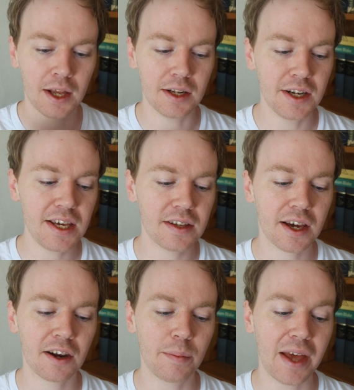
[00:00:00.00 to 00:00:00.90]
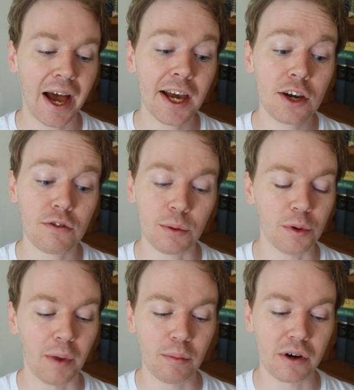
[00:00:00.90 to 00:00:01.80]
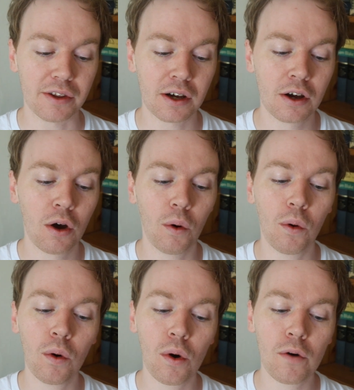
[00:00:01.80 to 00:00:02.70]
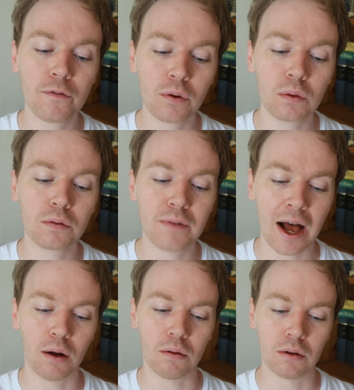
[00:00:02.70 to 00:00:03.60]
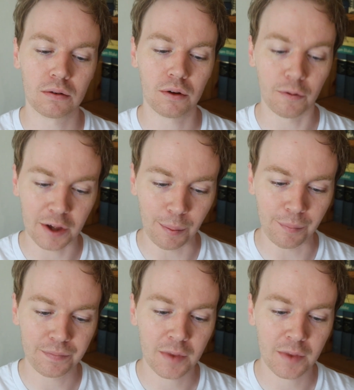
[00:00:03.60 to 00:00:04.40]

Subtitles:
Neither can I be angry with my brother or fall foul of him,